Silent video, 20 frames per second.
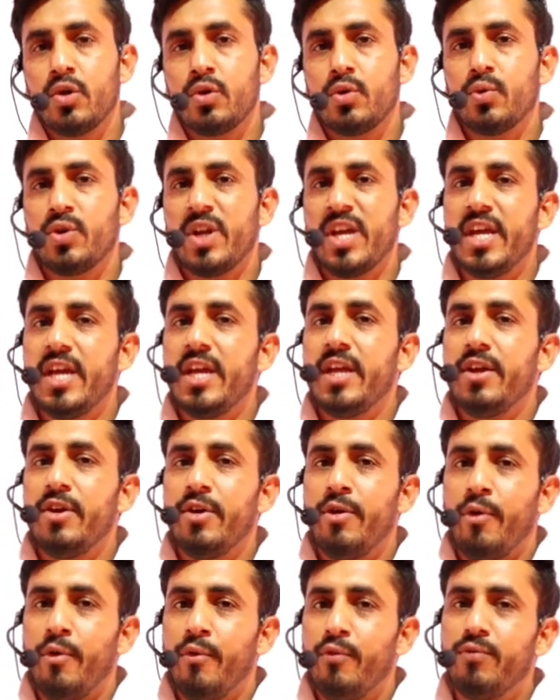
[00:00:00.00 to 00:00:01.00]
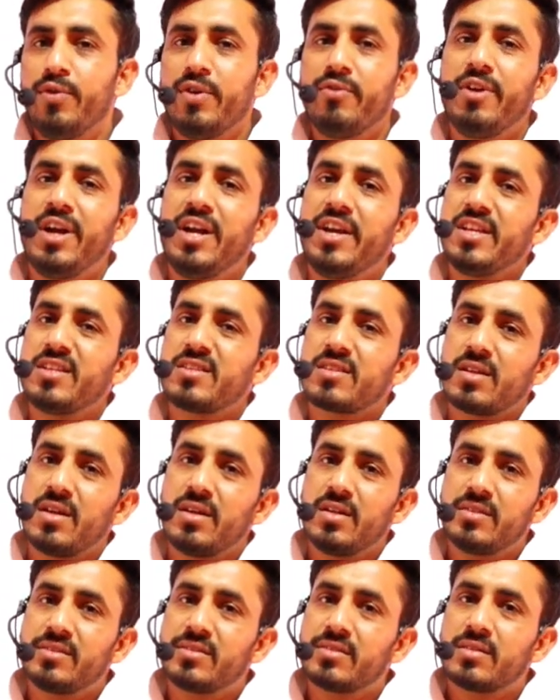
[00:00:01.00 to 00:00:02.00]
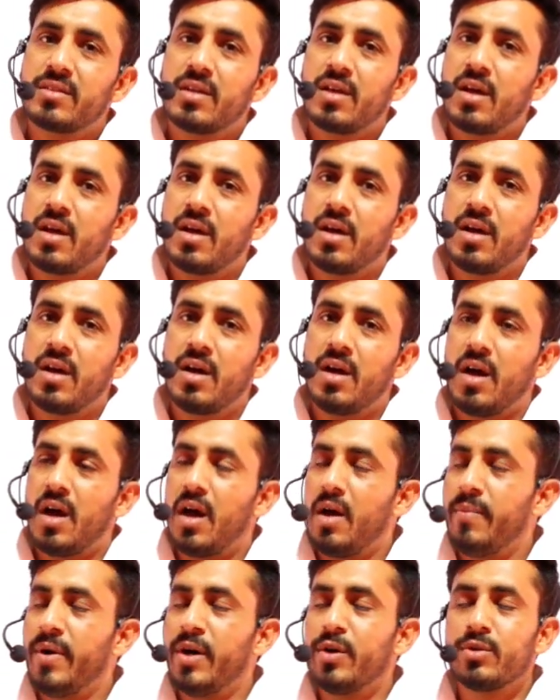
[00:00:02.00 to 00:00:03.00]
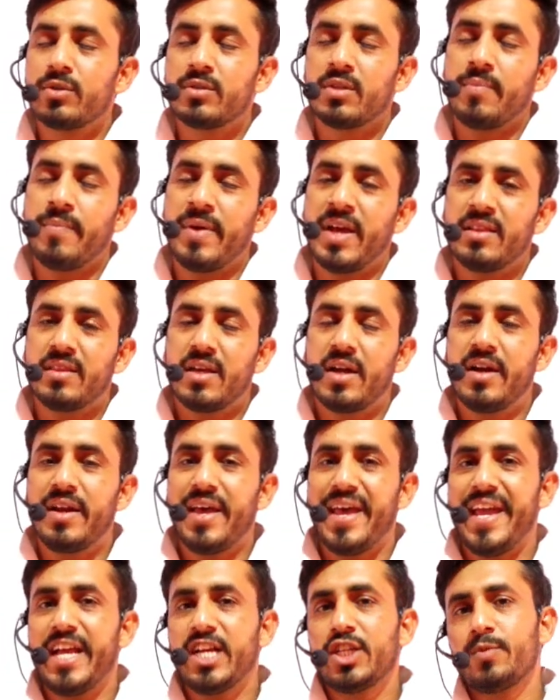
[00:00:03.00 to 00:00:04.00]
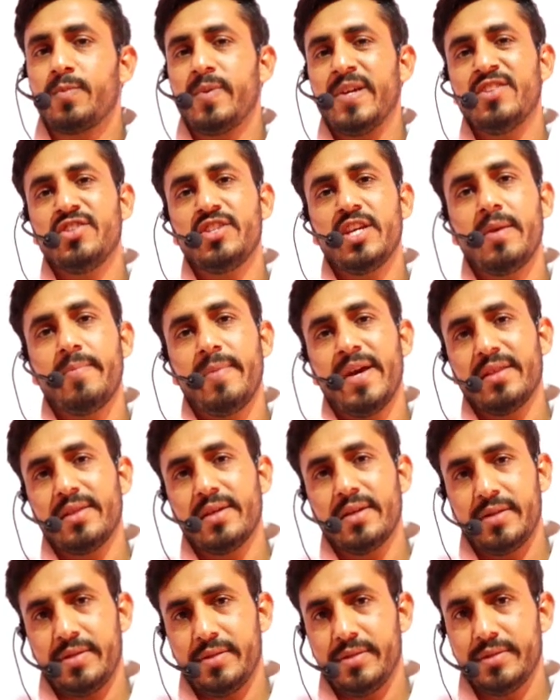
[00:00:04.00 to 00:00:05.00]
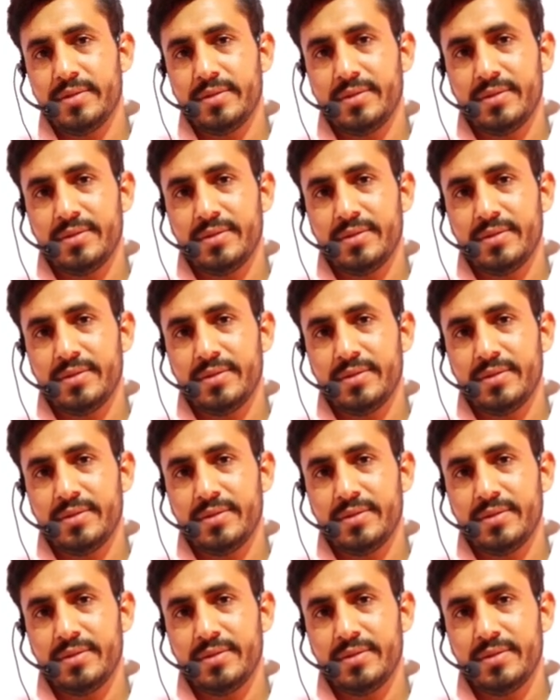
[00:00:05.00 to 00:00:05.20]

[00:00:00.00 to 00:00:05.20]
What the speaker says: Today we will discuss about the method expansion method.